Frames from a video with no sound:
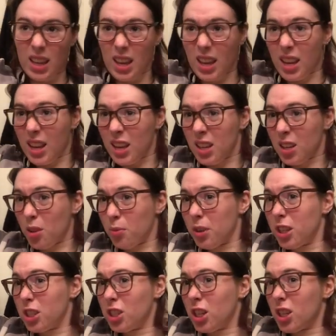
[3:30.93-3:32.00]
And
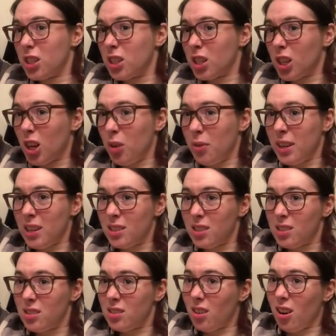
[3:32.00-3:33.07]
we're just going to
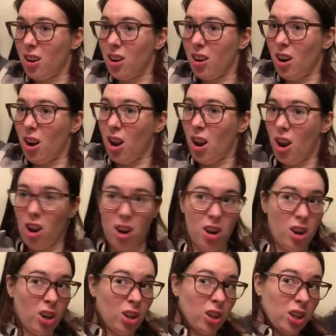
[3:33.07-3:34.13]
start
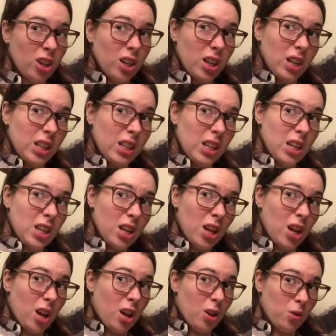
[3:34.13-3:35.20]
curling
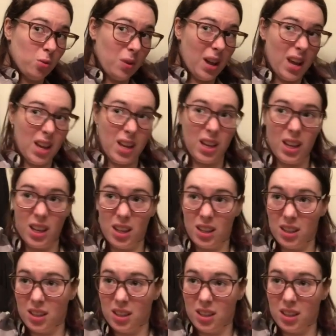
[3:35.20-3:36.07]
away.